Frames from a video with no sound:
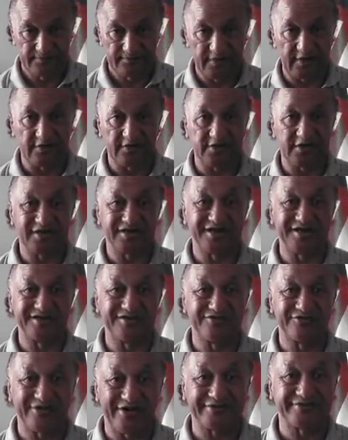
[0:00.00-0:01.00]
because he
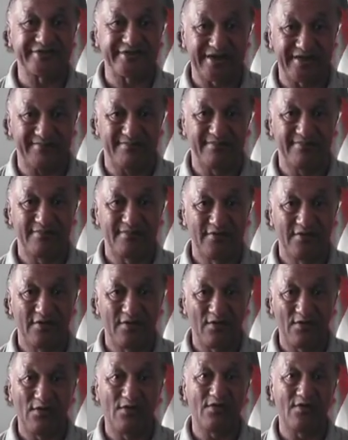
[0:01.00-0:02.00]
didn't trust him
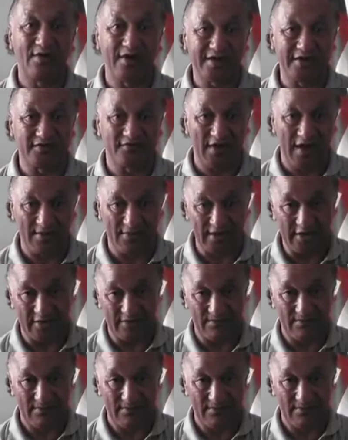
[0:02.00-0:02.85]
or his family.